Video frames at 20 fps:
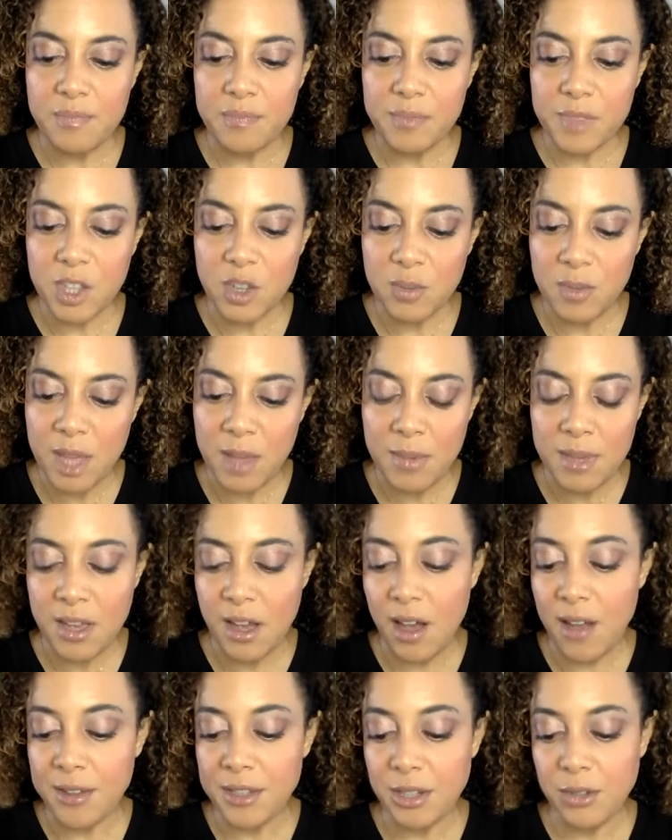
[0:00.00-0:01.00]
You may be
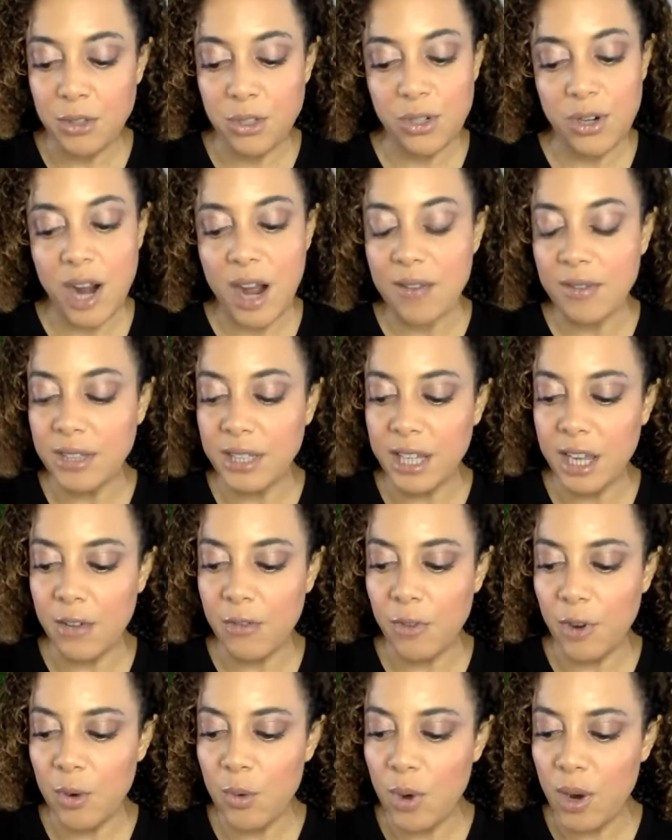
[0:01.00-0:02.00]
also traveling
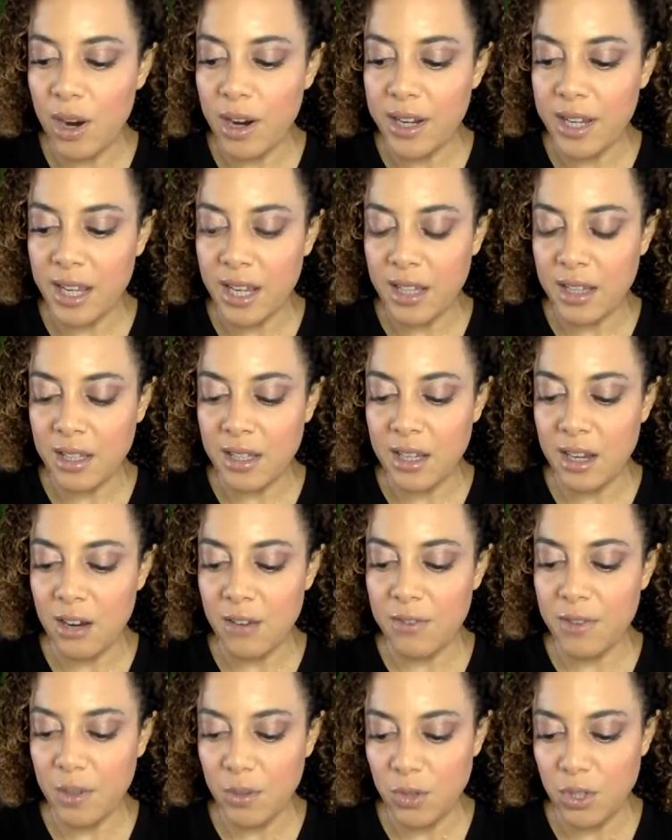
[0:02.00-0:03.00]
for work in the near
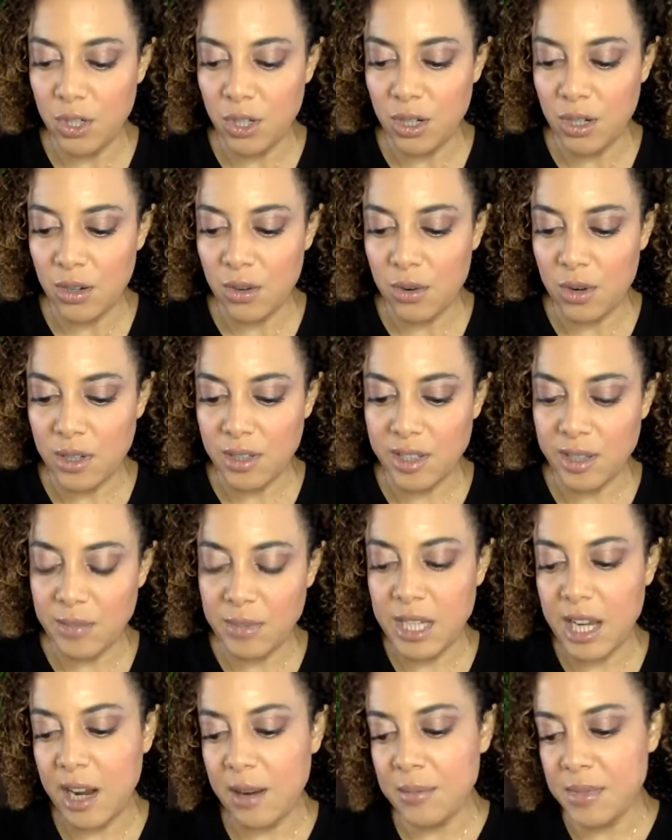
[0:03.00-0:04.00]
future or
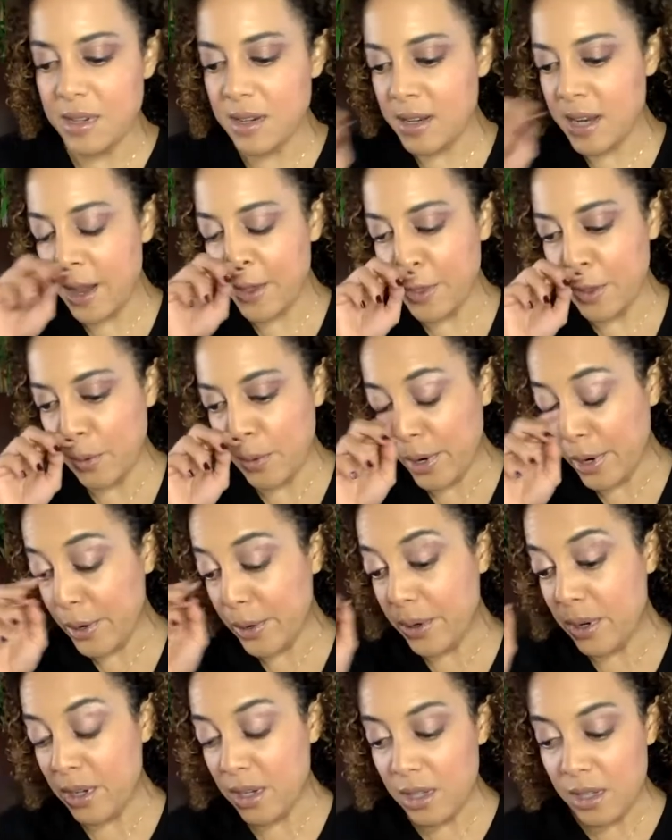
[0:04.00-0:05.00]
sometime down the road.